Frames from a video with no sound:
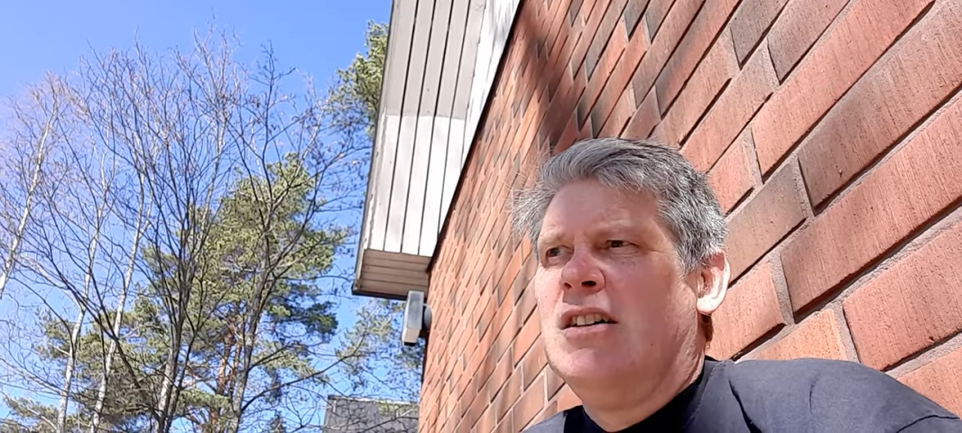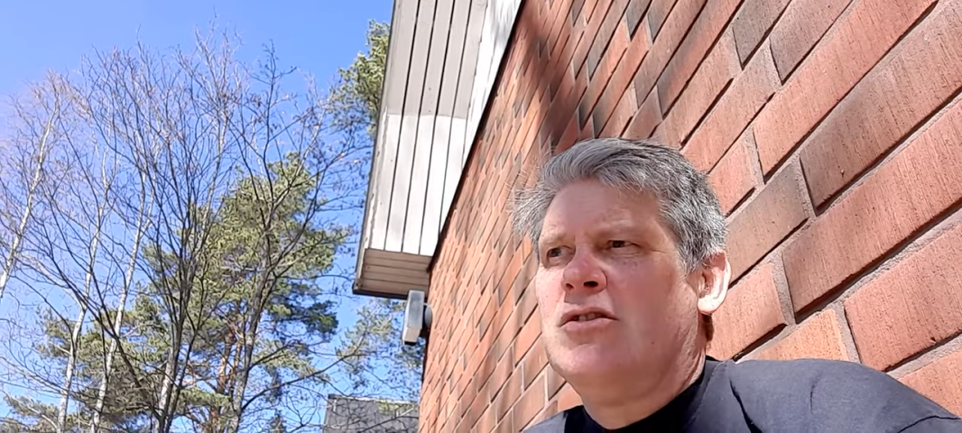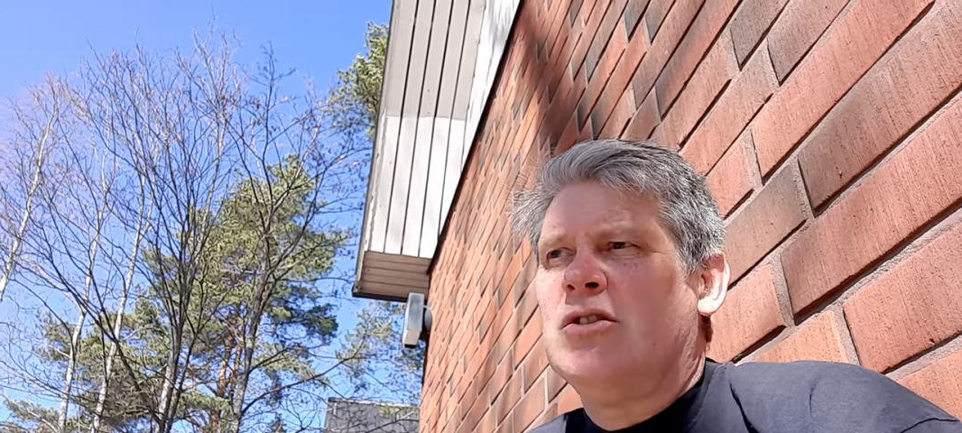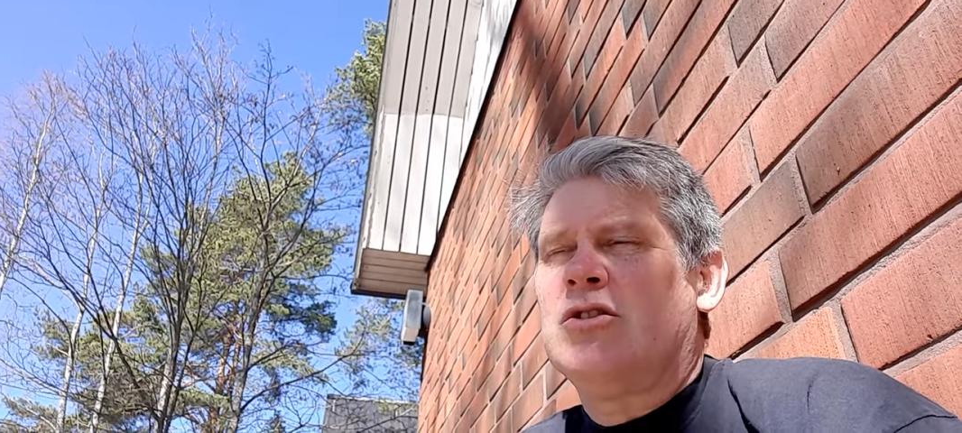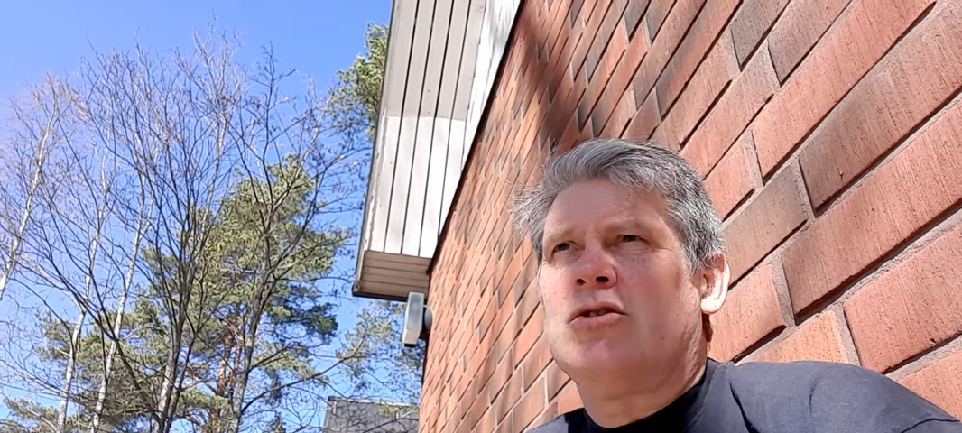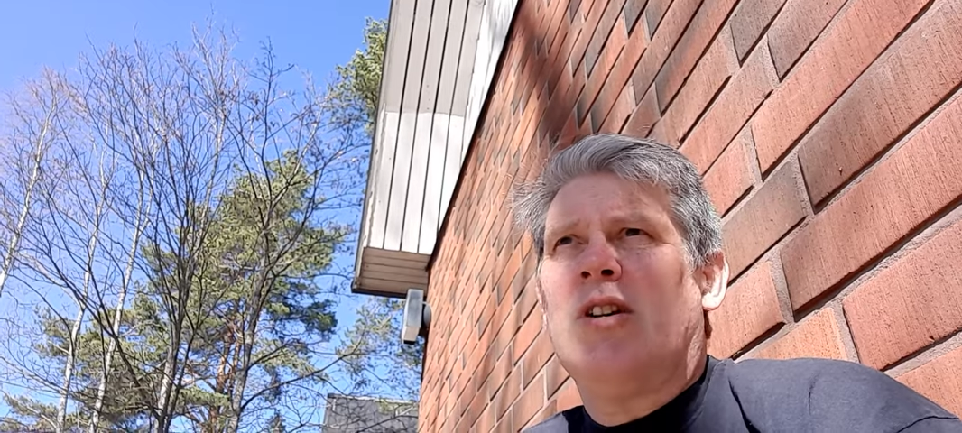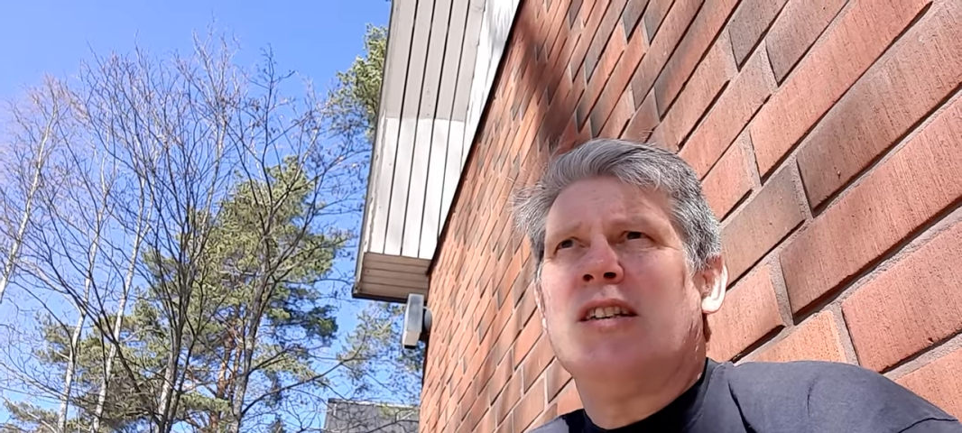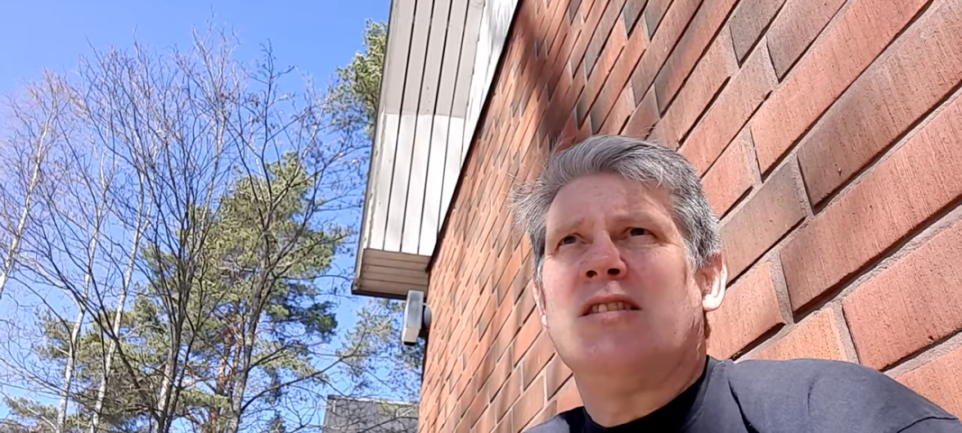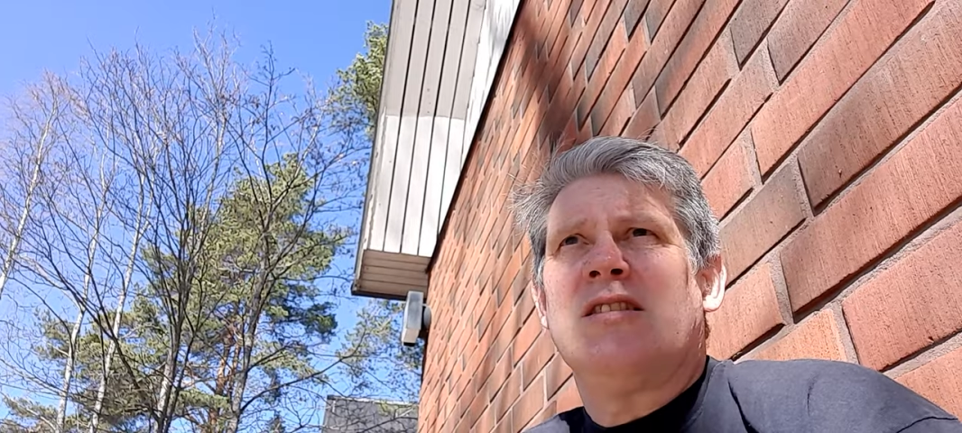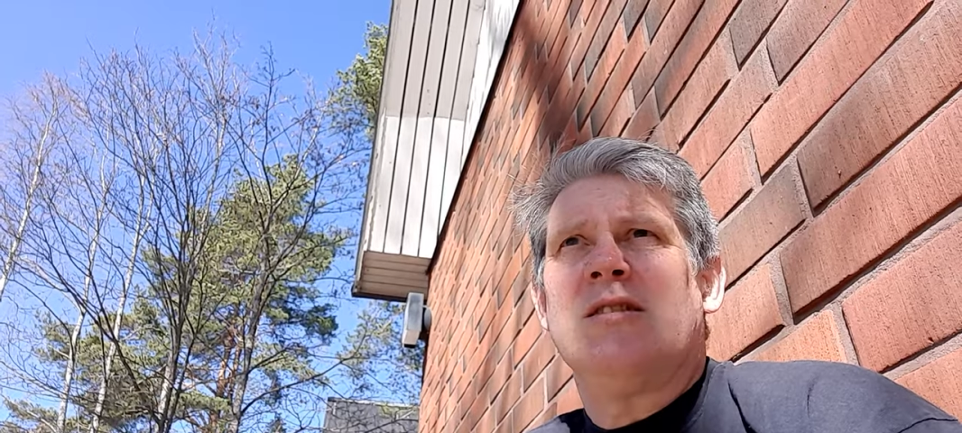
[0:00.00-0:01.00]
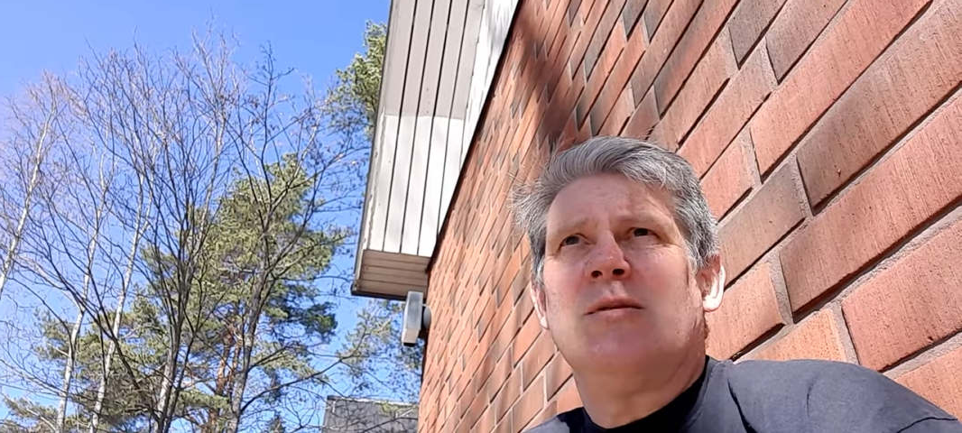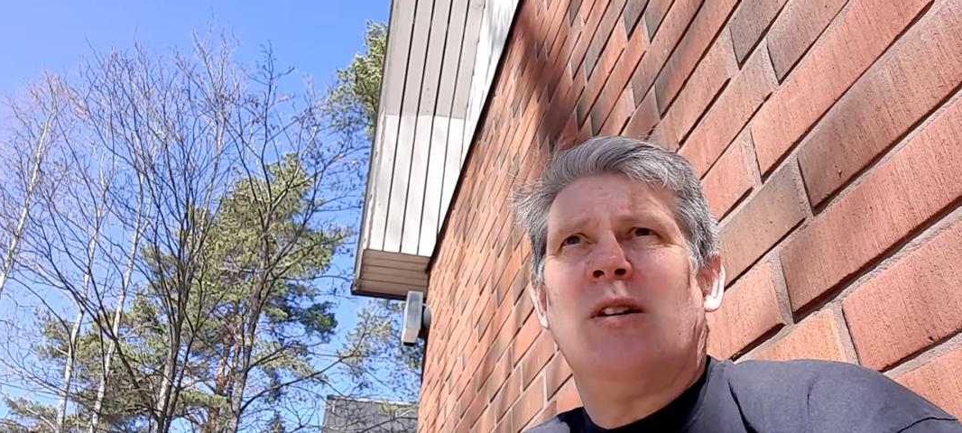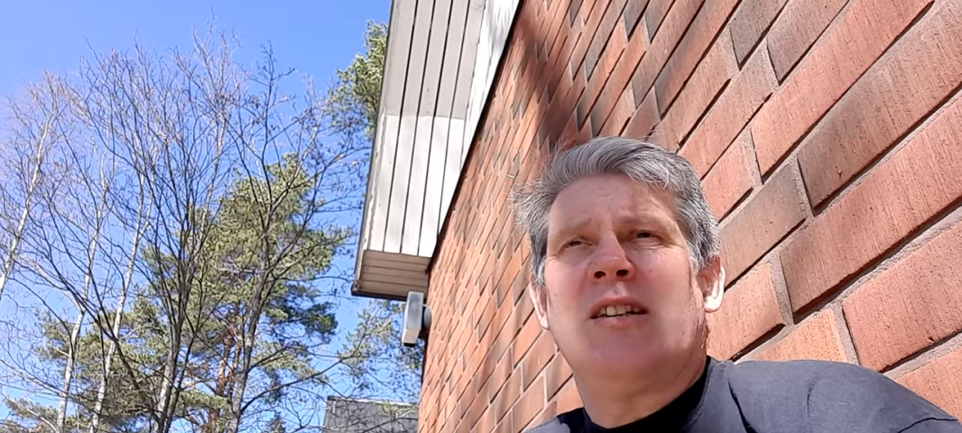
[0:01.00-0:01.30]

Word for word: just try to uh,